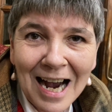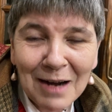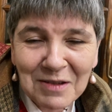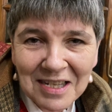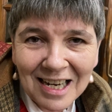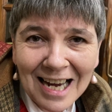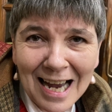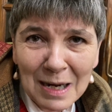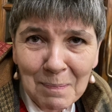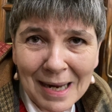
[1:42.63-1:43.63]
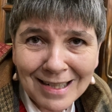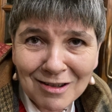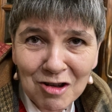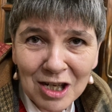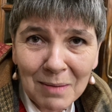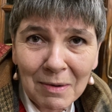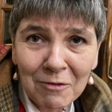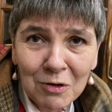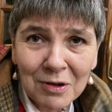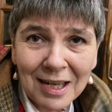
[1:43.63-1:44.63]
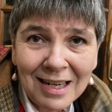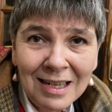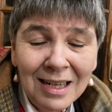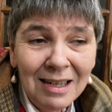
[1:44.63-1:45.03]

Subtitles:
I have to say, I abandoned ship before then.